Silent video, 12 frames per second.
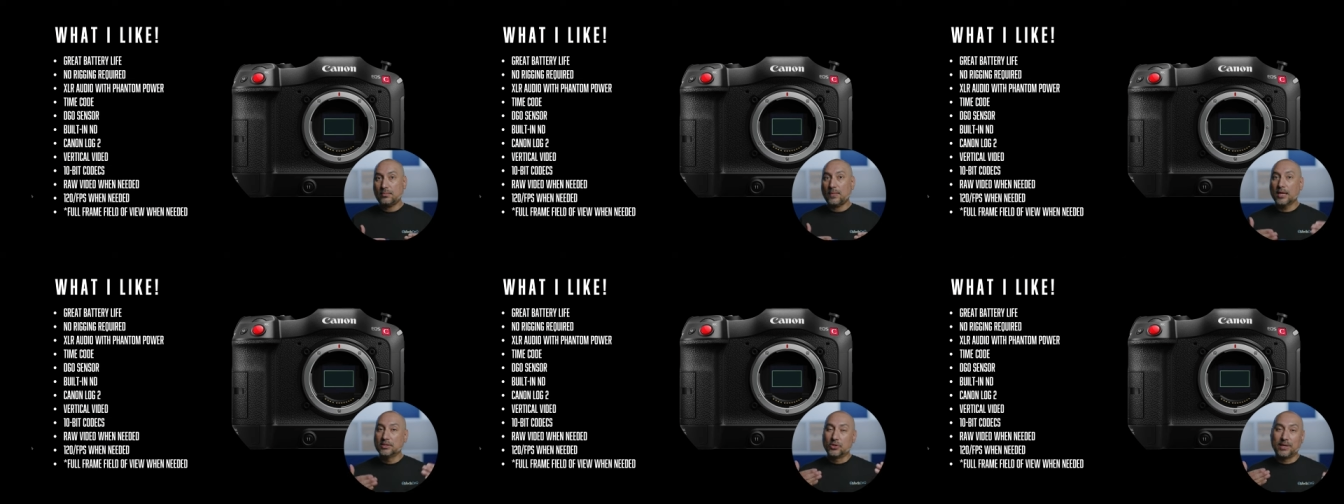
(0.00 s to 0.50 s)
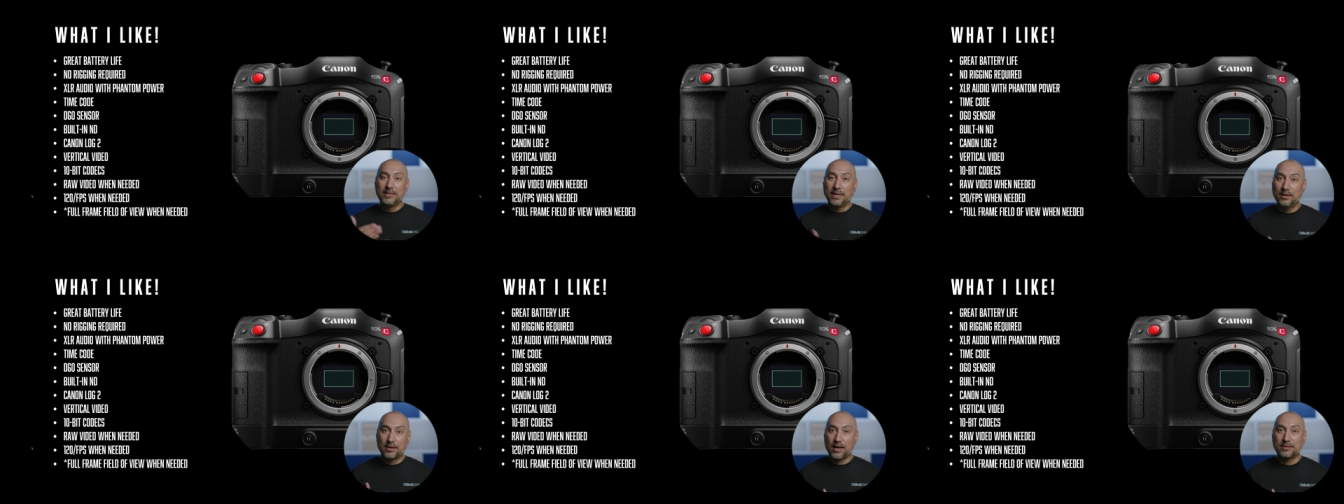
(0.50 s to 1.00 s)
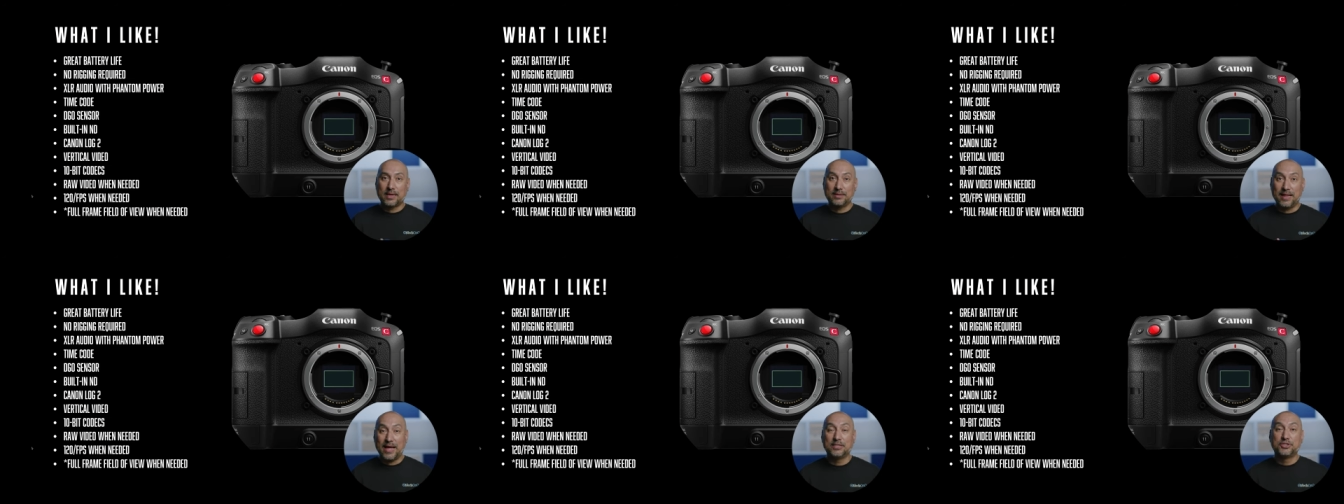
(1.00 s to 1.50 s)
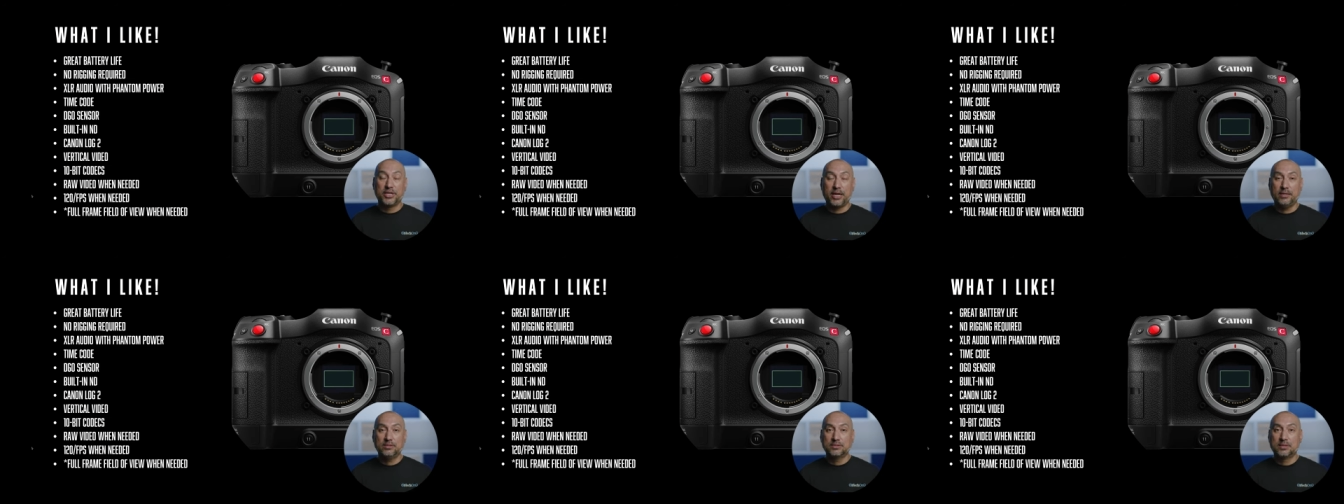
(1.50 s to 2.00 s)
So I didn't like that that
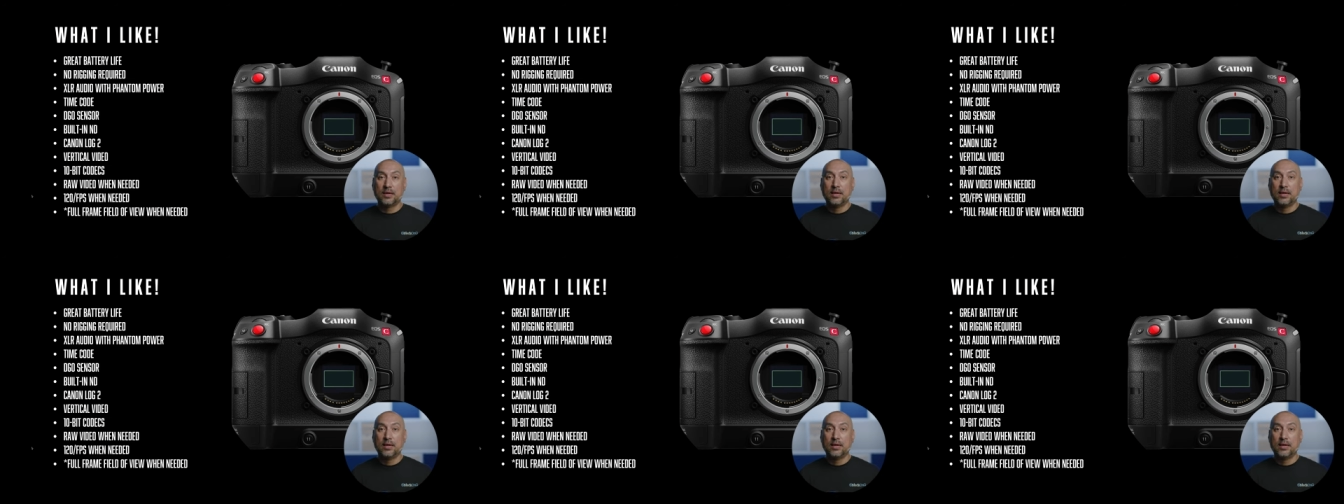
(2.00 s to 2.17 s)
changed,